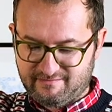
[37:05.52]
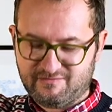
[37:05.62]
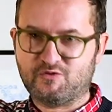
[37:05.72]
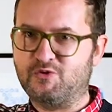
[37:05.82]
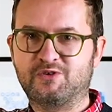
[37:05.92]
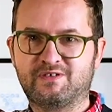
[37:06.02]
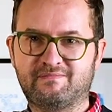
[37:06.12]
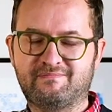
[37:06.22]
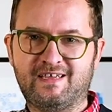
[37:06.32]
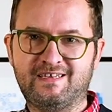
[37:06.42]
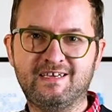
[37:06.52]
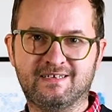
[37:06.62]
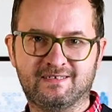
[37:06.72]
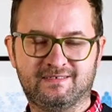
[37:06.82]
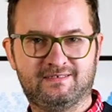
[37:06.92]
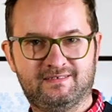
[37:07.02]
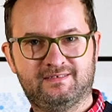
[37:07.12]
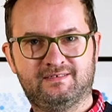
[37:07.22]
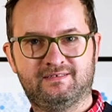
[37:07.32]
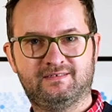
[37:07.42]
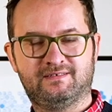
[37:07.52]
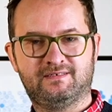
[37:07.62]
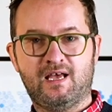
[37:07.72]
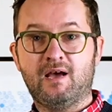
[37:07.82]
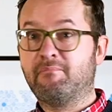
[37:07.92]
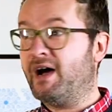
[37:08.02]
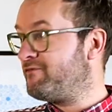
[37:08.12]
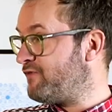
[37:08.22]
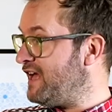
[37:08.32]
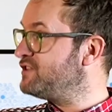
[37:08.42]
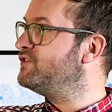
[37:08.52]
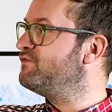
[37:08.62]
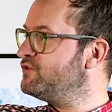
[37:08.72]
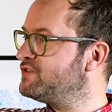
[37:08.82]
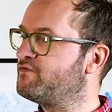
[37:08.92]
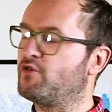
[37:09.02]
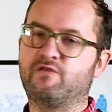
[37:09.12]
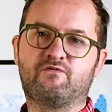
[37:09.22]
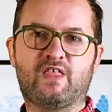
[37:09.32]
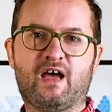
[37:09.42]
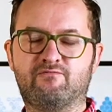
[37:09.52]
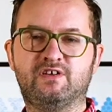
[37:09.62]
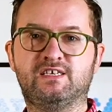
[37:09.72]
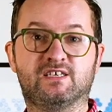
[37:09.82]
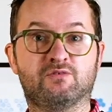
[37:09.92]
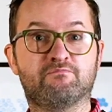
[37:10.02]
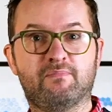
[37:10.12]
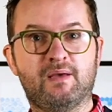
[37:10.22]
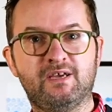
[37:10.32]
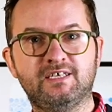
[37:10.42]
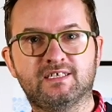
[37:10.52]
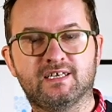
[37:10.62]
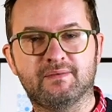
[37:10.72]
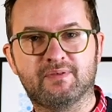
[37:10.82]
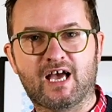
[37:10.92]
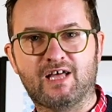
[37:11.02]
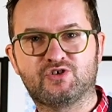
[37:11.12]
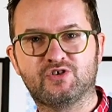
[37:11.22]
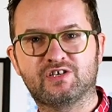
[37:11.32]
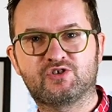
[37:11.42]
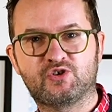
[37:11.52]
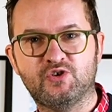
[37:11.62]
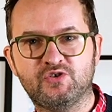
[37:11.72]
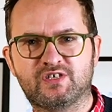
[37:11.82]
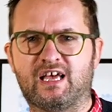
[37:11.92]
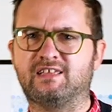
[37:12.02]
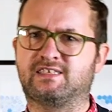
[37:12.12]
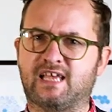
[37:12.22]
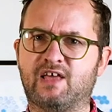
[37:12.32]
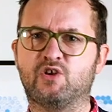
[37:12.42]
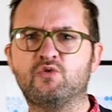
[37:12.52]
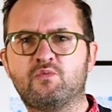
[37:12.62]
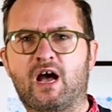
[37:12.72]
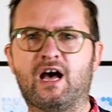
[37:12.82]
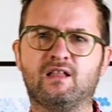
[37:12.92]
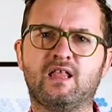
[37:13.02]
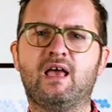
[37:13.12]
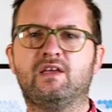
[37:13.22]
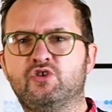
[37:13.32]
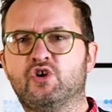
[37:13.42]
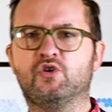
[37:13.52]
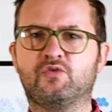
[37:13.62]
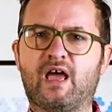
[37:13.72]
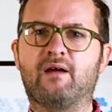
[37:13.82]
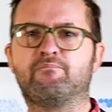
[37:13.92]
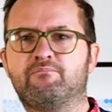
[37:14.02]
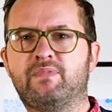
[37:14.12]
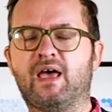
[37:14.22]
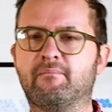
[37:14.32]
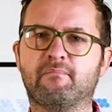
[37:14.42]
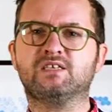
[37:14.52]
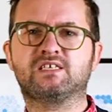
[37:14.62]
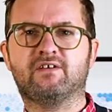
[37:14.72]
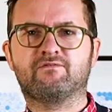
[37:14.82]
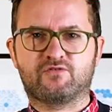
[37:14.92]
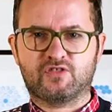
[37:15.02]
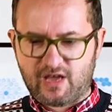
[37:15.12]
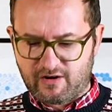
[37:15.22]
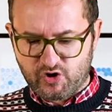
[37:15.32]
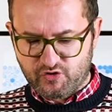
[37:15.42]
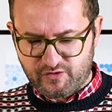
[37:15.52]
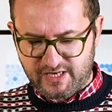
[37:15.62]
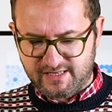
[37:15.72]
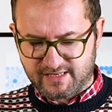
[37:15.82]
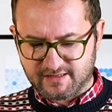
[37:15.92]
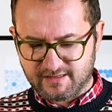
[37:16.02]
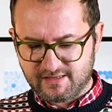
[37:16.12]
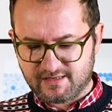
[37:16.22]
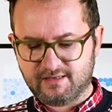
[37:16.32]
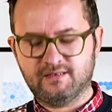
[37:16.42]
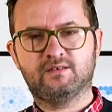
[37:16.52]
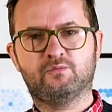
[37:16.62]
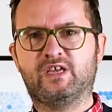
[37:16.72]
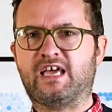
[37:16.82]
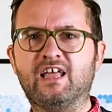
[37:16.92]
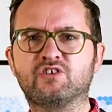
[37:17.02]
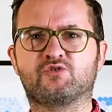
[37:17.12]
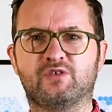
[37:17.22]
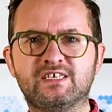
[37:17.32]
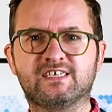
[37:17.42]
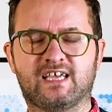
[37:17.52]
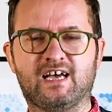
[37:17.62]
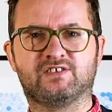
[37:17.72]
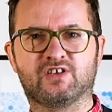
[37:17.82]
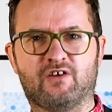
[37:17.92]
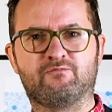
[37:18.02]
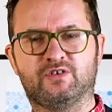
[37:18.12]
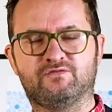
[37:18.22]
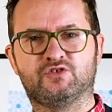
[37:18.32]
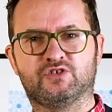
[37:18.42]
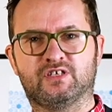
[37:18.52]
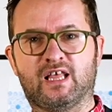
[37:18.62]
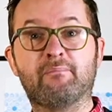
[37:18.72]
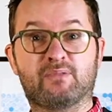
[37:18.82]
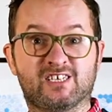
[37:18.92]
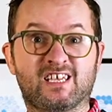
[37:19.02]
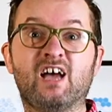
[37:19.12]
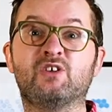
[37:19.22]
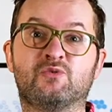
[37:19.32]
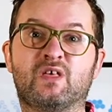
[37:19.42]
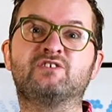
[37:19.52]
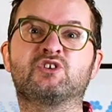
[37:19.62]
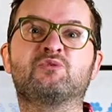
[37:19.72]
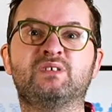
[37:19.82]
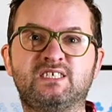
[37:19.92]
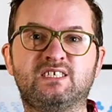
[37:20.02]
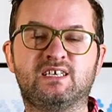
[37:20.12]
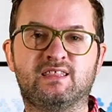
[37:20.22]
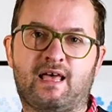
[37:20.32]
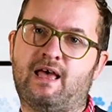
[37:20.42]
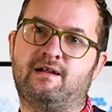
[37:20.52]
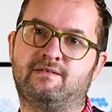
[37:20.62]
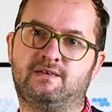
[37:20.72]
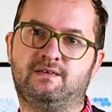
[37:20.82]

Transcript: Of course, they did. My friend who voted for them for that reason immediately began to excuse that and said, oh, well, you know, they must have their good reasons. We can't criticise the government for doing that because I know there's a Christian in there.